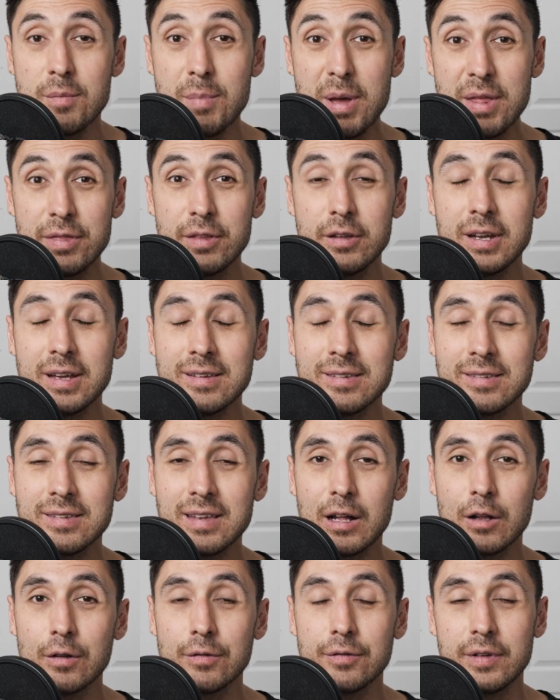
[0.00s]
method
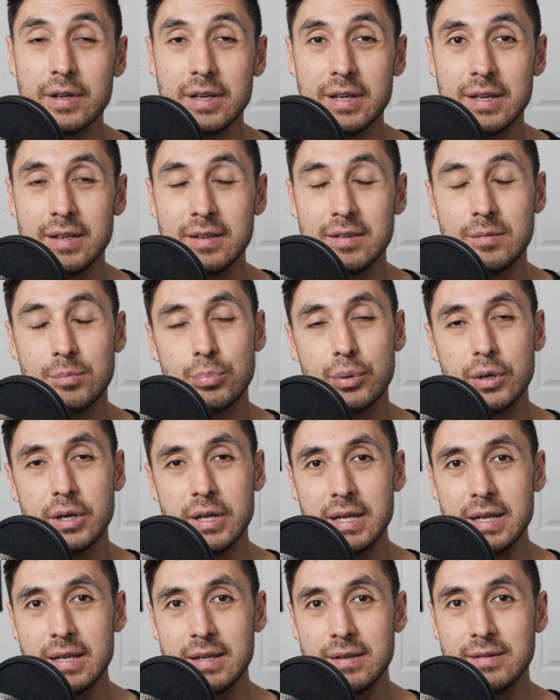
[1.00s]
itself is
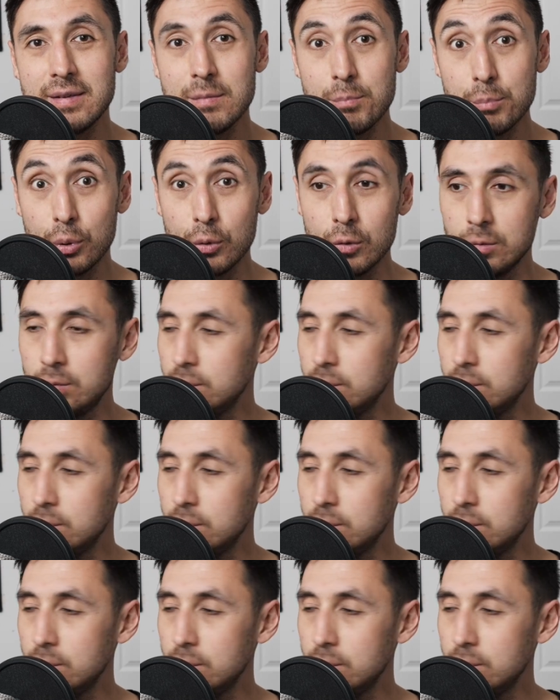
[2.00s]
pretty simple.